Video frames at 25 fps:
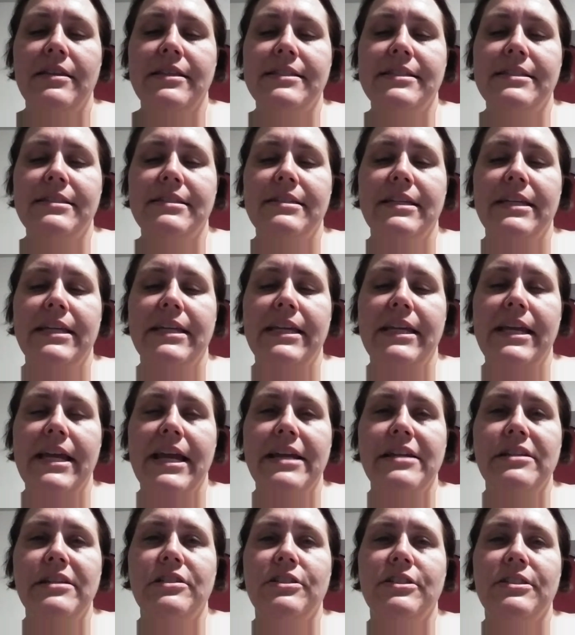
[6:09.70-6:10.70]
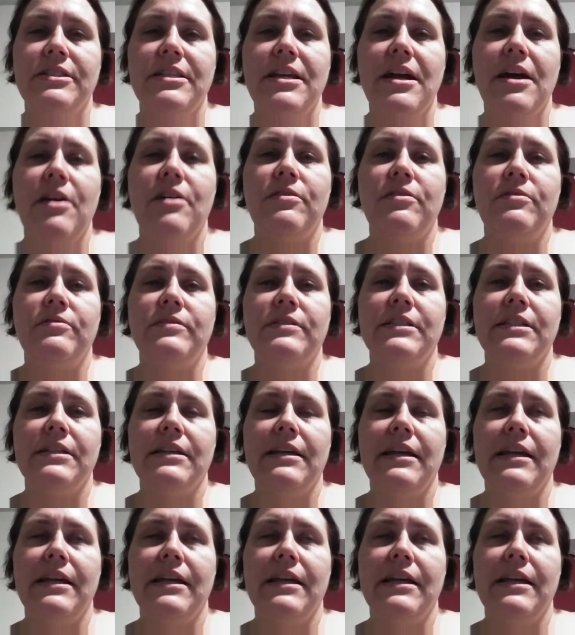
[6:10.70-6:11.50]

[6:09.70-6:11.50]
TH sound